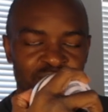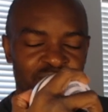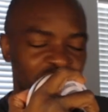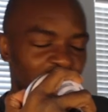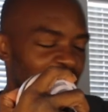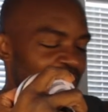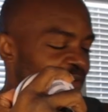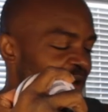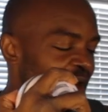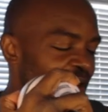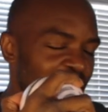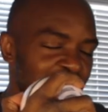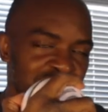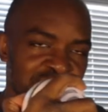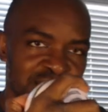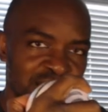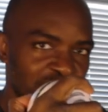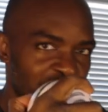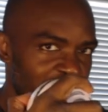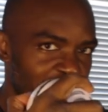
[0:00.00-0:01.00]
They're very
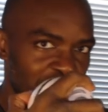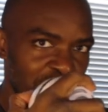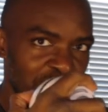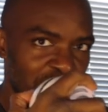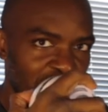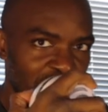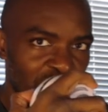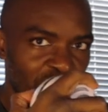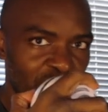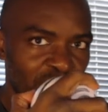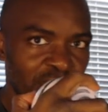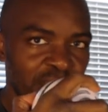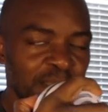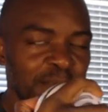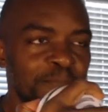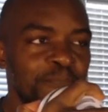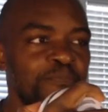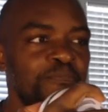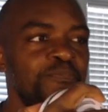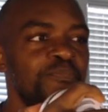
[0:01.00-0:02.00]
different, by the way.
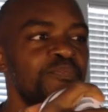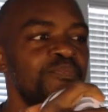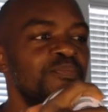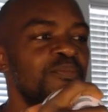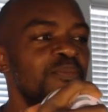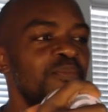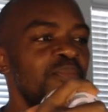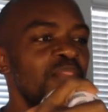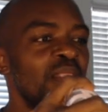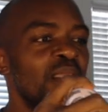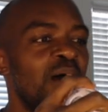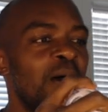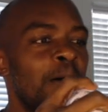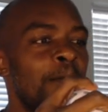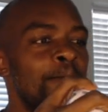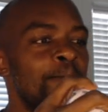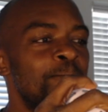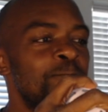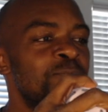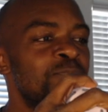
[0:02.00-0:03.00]

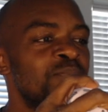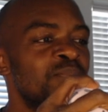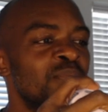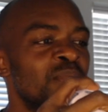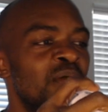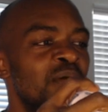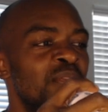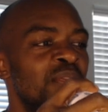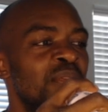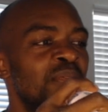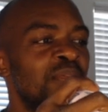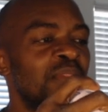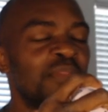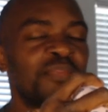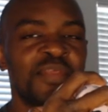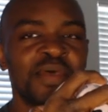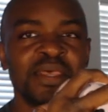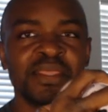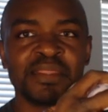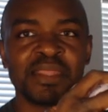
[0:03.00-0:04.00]
Um, the
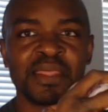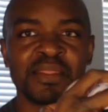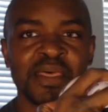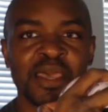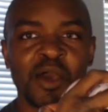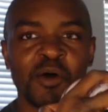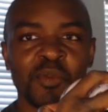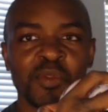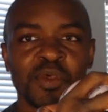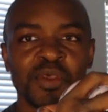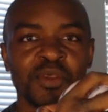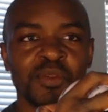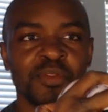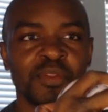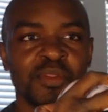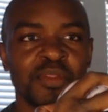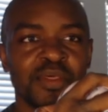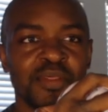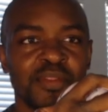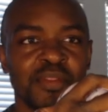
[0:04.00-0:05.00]
thing that the
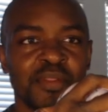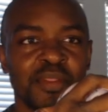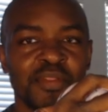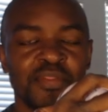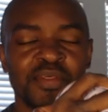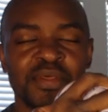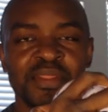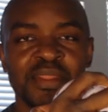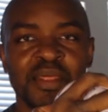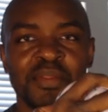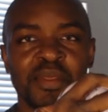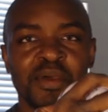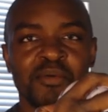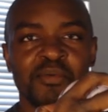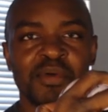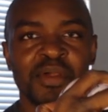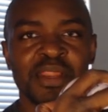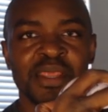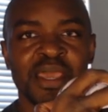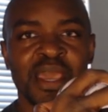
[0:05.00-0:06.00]
thing that they
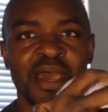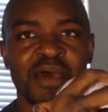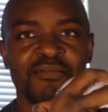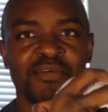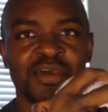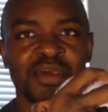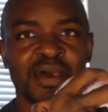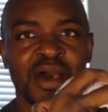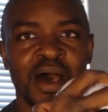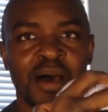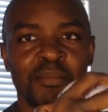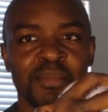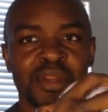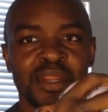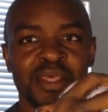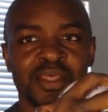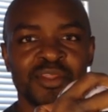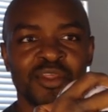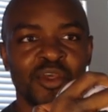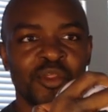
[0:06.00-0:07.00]
really have in common
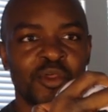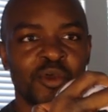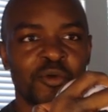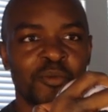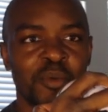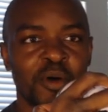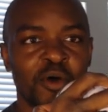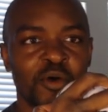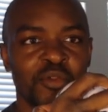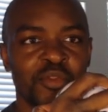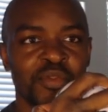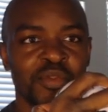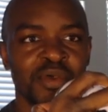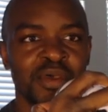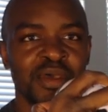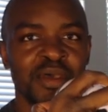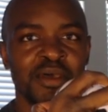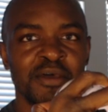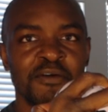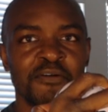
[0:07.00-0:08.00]
is that they're both
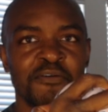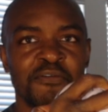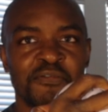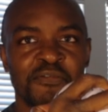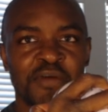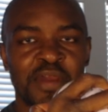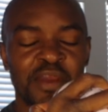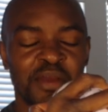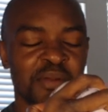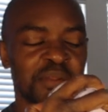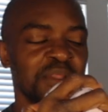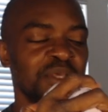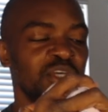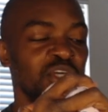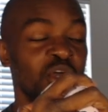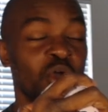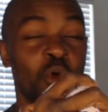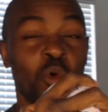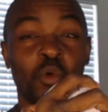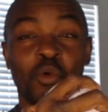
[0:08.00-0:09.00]
fairly
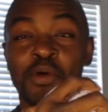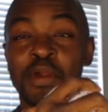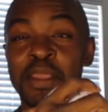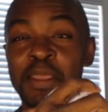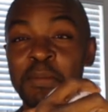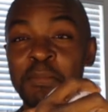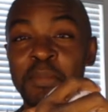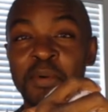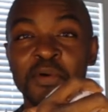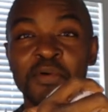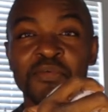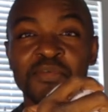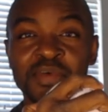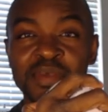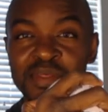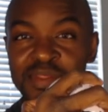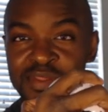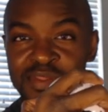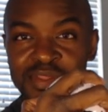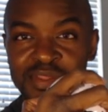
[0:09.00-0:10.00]
gory
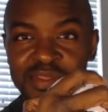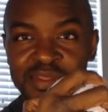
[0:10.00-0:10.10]
movies.